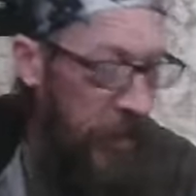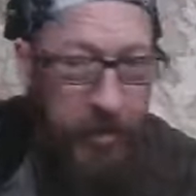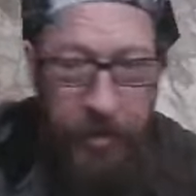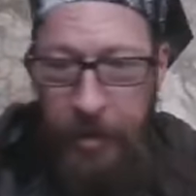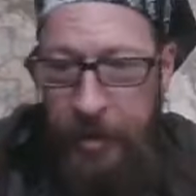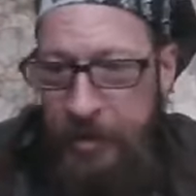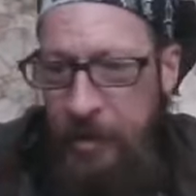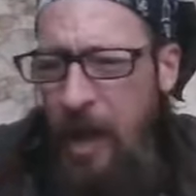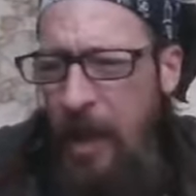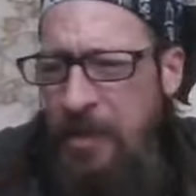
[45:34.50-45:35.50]
probably should,
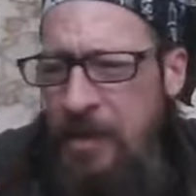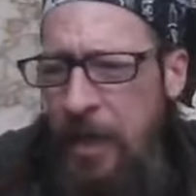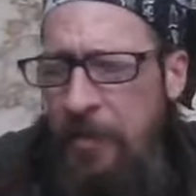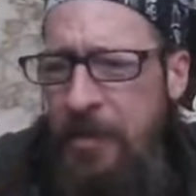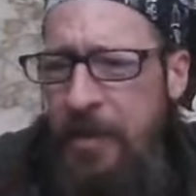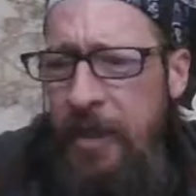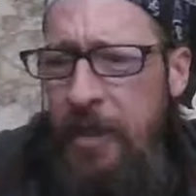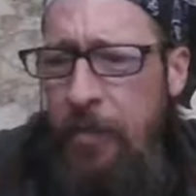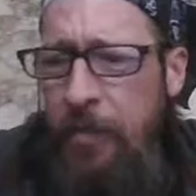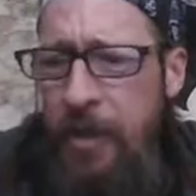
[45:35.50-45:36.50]
it's
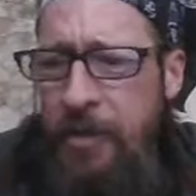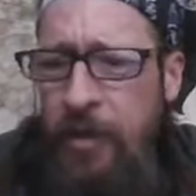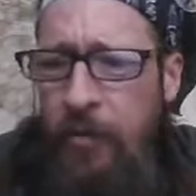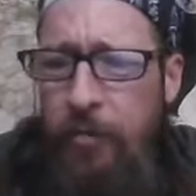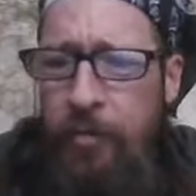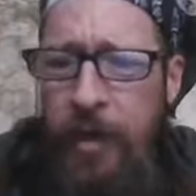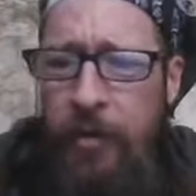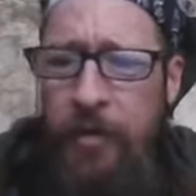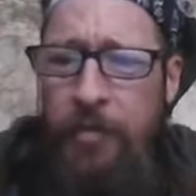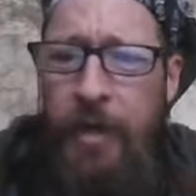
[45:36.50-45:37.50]
9.17, I probably should quit
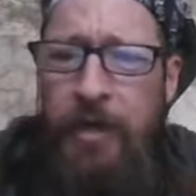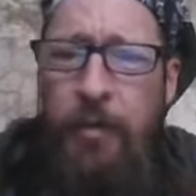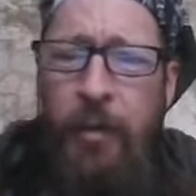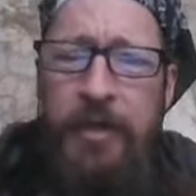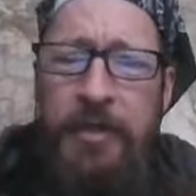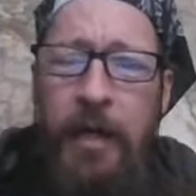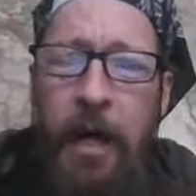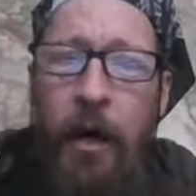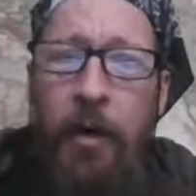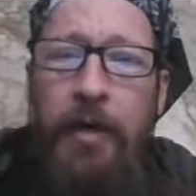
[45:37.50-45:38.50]
playing with my toys
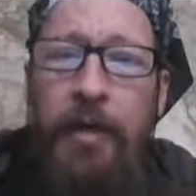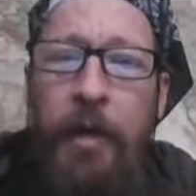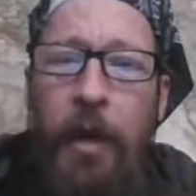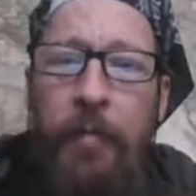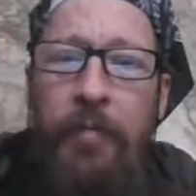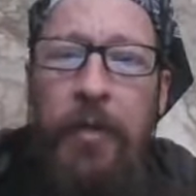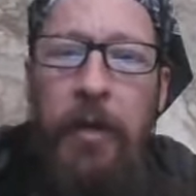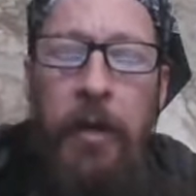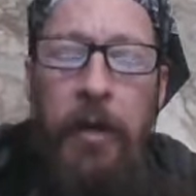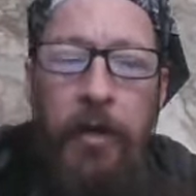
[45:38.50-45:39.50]
now and um,
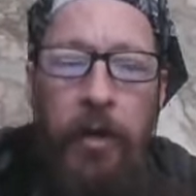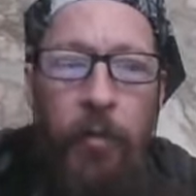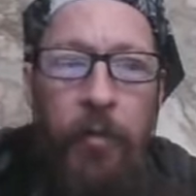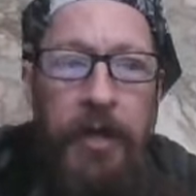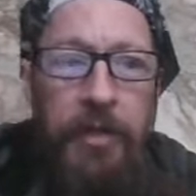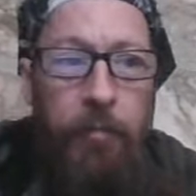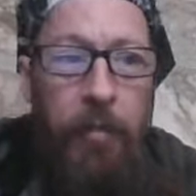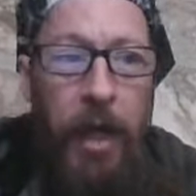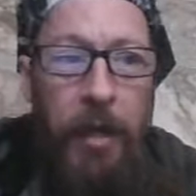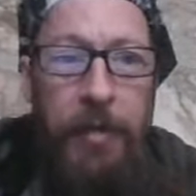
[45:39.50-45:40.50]
go make some
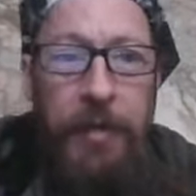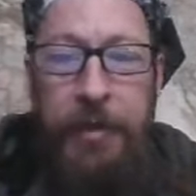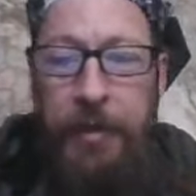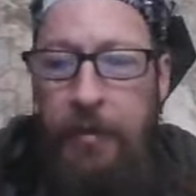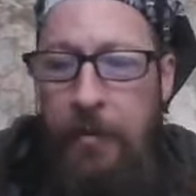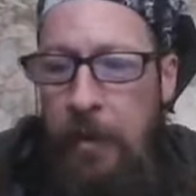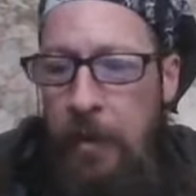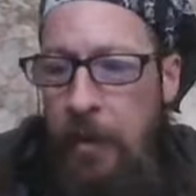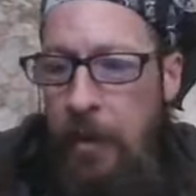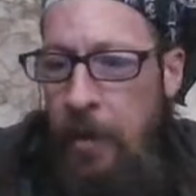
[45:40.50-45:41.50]
breakfast.
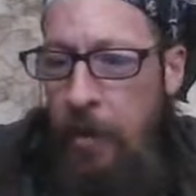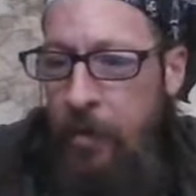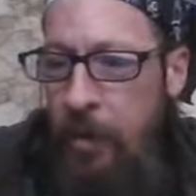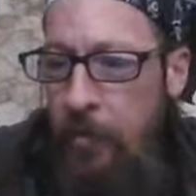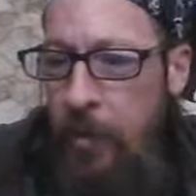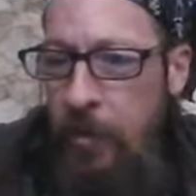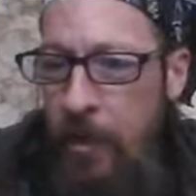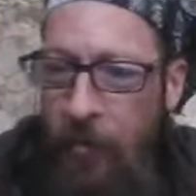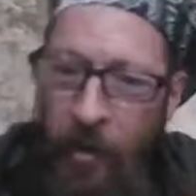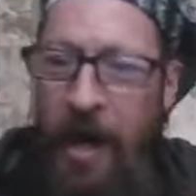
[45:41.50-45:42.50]
I'm going to,
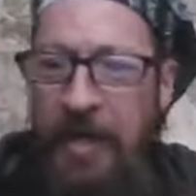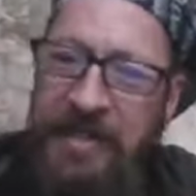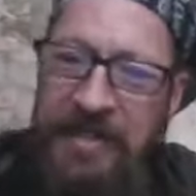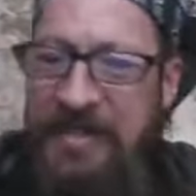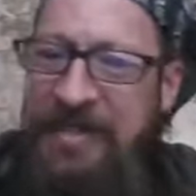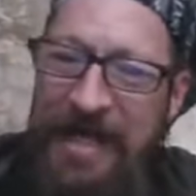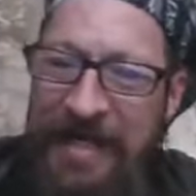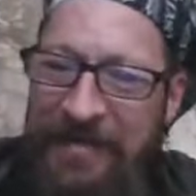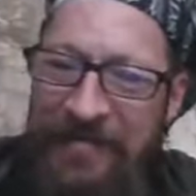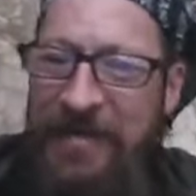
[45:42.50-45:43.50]
well, I could just
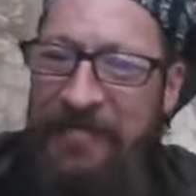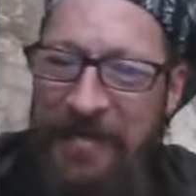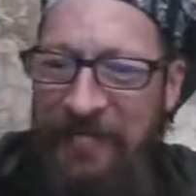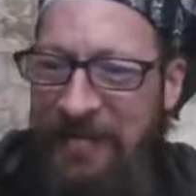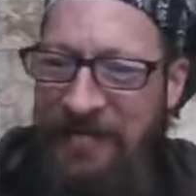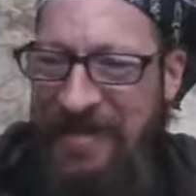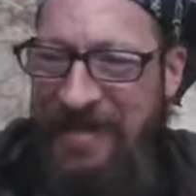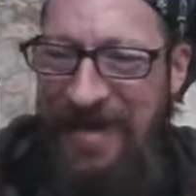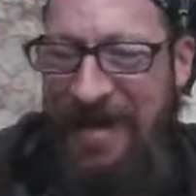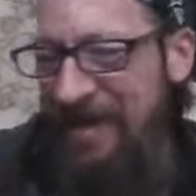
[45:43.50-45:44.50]
take you and we can make breakfast
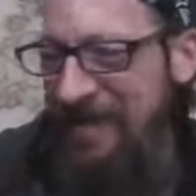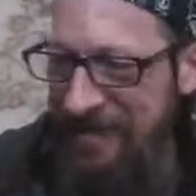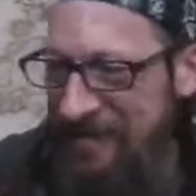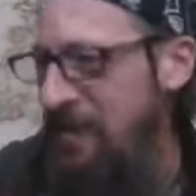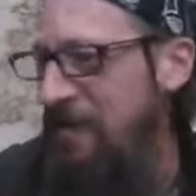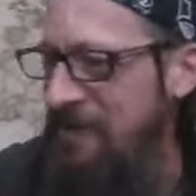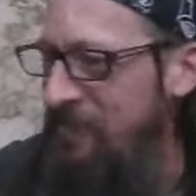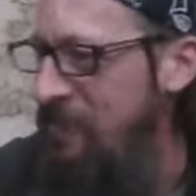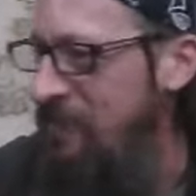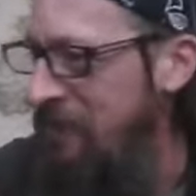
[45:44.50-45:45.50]
together, talk some